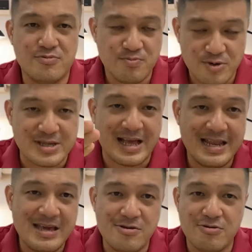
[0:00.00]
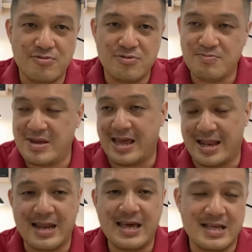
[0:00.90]
Most likely you meet
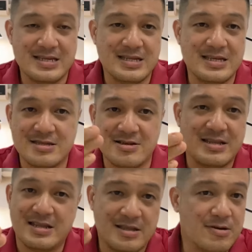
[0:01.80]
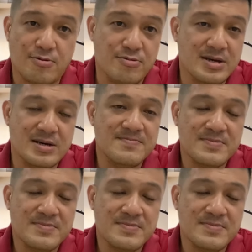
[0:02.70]
another agent. It's not the owner.